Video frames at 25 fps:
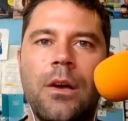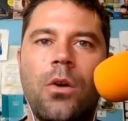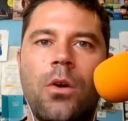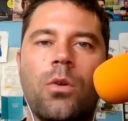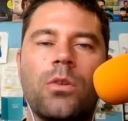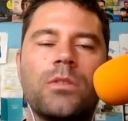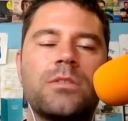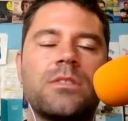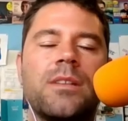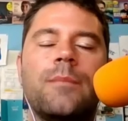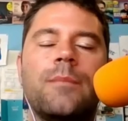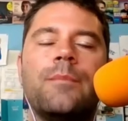
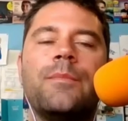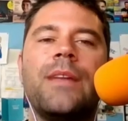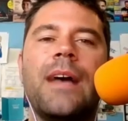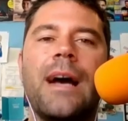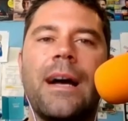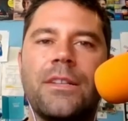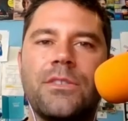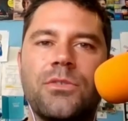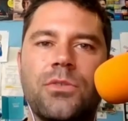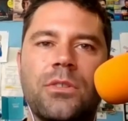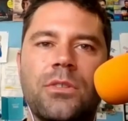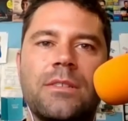or some
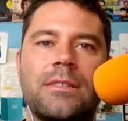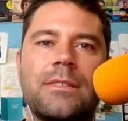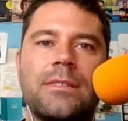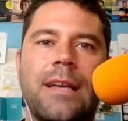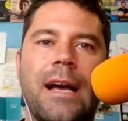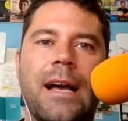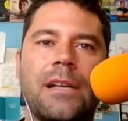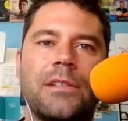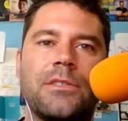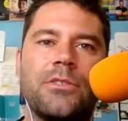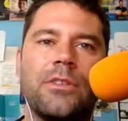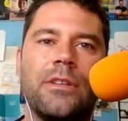natural
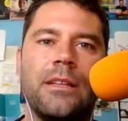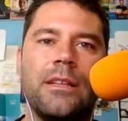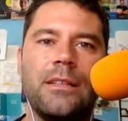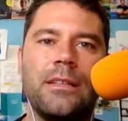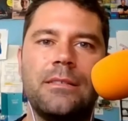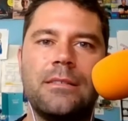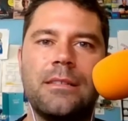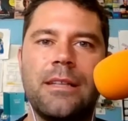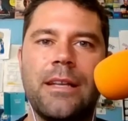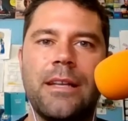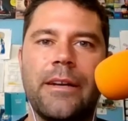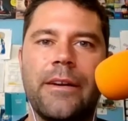disaster that
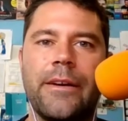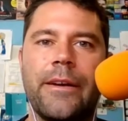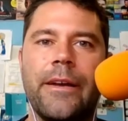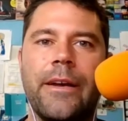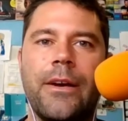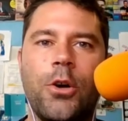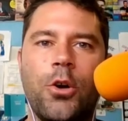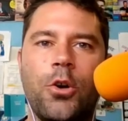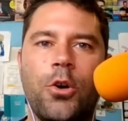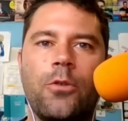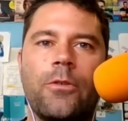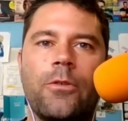hits an
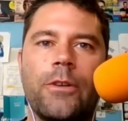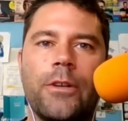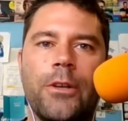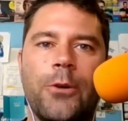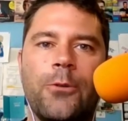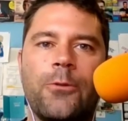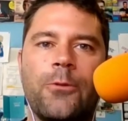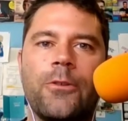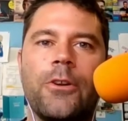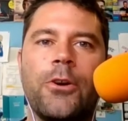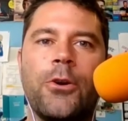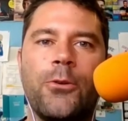area over and
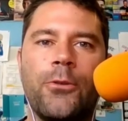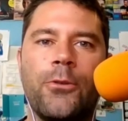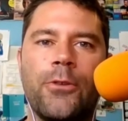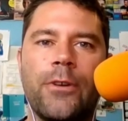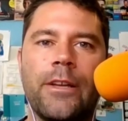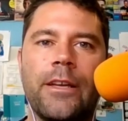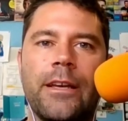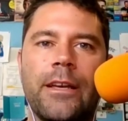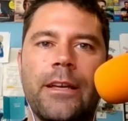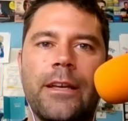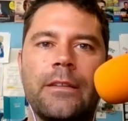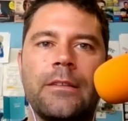over and over
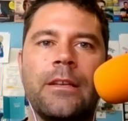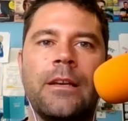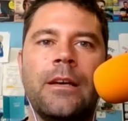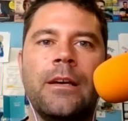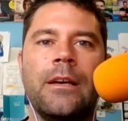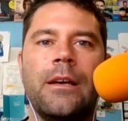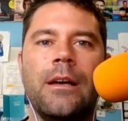again,